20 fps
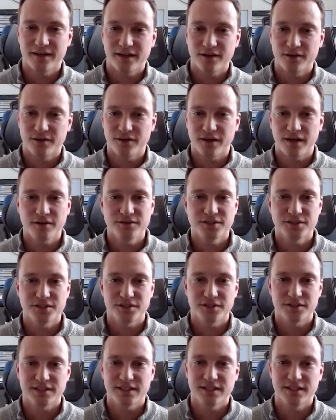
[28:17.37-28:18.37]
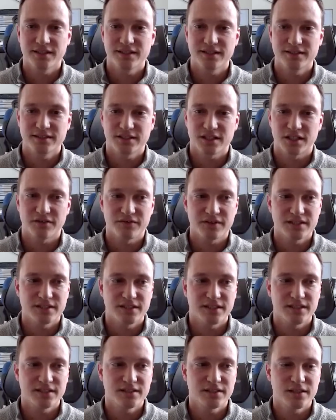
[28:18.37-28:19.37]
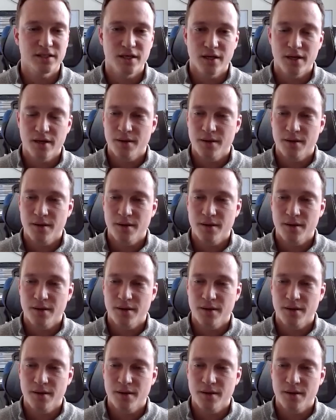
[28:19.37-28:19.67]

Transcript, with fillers: or outsourcing these services